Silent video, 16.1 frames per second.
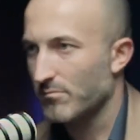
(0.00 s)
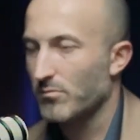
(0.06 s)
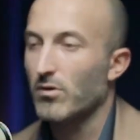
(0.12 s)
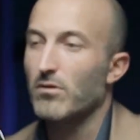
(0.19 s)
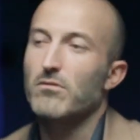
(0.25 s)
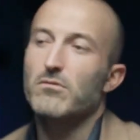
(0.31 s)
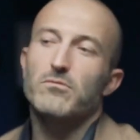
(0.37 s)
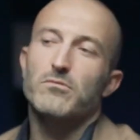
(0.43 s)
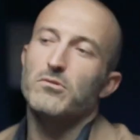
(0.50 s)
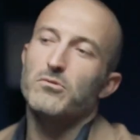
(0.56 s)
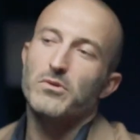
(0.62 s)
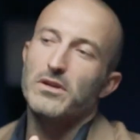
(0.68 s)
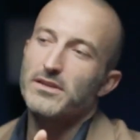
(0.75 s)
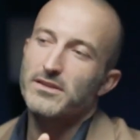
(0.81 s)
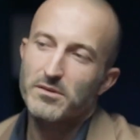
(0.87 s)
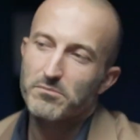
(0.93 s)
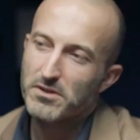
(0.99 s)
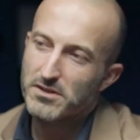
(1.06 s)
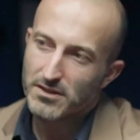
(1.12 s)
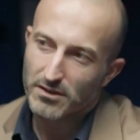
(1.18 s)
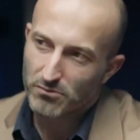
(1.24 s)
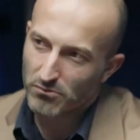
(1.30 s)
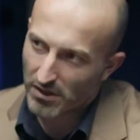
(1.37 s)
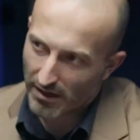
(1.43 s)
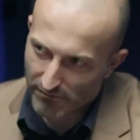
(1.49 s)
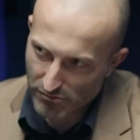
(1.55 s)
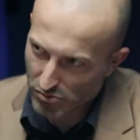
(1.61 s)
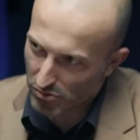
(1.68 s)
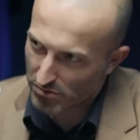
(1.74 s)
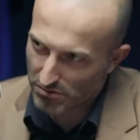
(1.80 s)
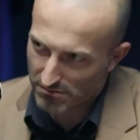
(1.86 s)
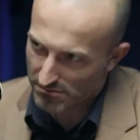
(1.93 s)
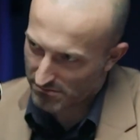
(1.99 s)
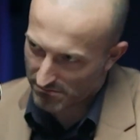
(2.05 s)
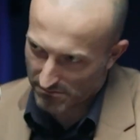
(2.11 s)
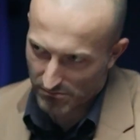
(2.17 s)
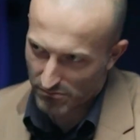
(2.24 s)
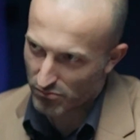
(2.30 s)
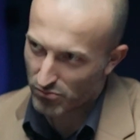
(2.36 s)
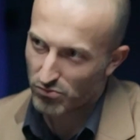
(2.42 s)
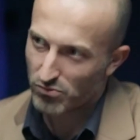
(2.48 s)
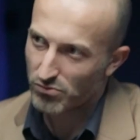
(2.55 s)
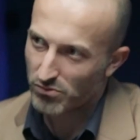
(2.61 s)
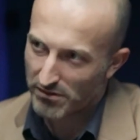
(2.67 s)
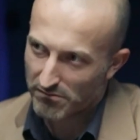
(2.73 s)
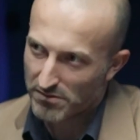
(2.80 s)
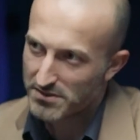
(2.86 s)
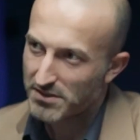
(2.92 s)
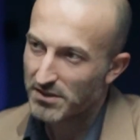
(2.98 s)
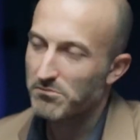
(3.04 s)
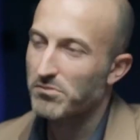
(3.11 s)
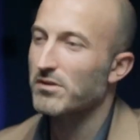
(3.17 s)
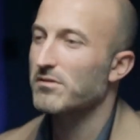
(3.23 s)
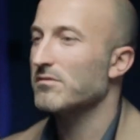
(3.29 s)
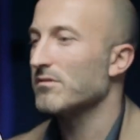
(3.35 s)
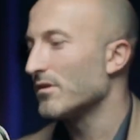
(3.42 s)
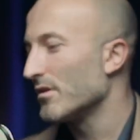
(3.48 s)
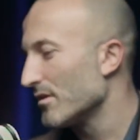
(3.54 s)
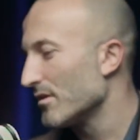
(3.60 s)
Well, you will tell me that we have choice to do everything, but